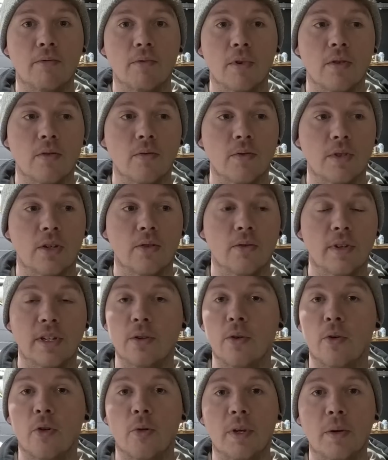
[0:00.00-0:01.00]
rude or
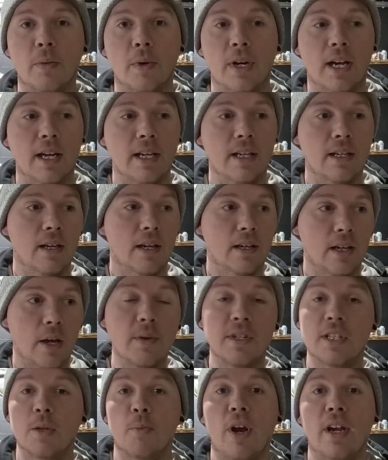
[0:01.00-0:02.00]
ignoring me when I go
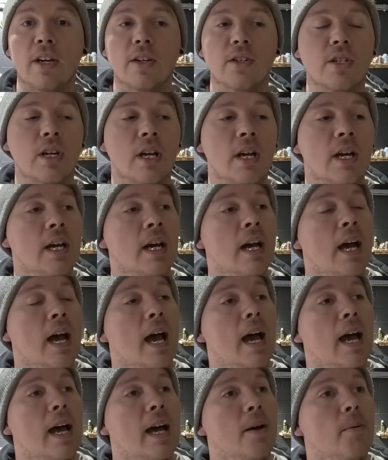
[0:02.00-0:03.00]
into the branch,
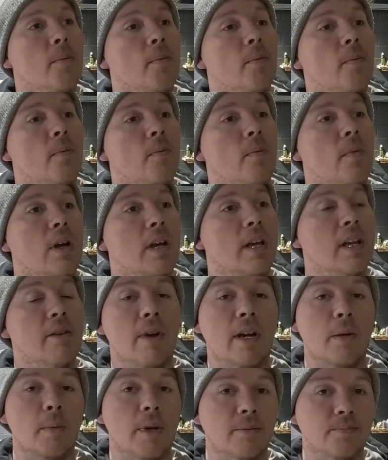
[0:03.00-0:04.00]
he
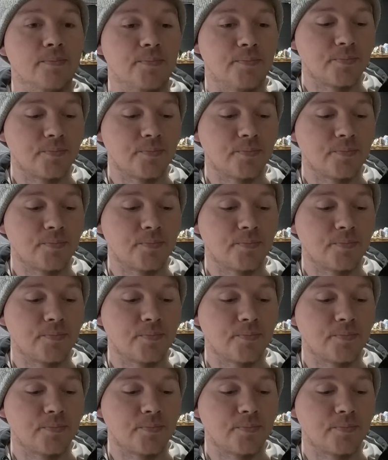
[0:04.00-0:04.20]
rang me.